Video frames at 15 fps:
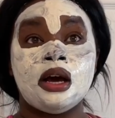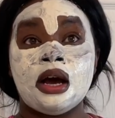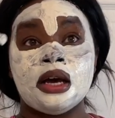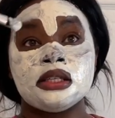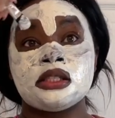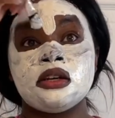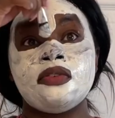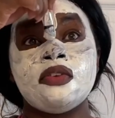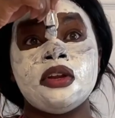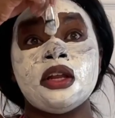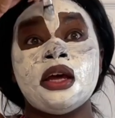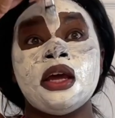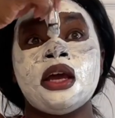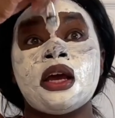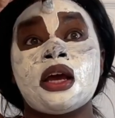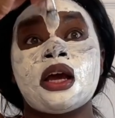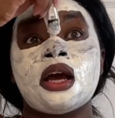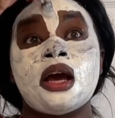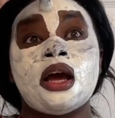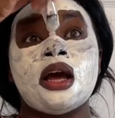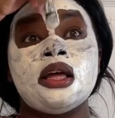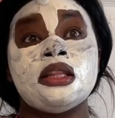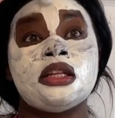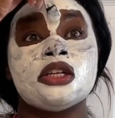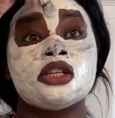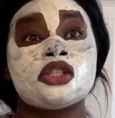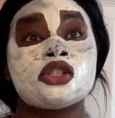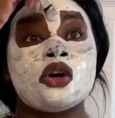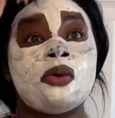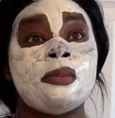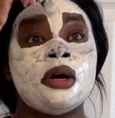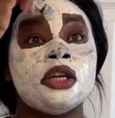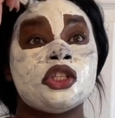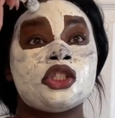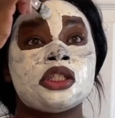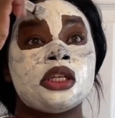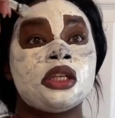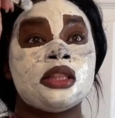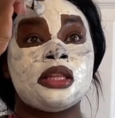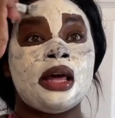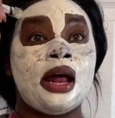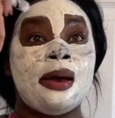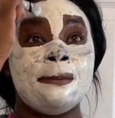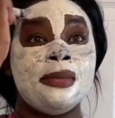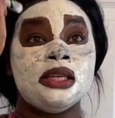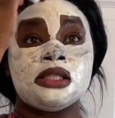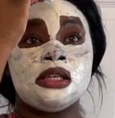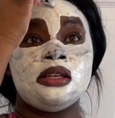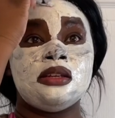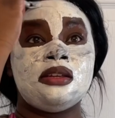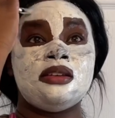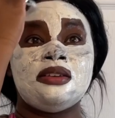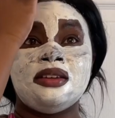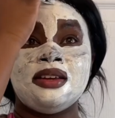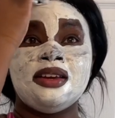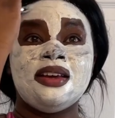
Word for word: I still feel like there's so much that I'm missing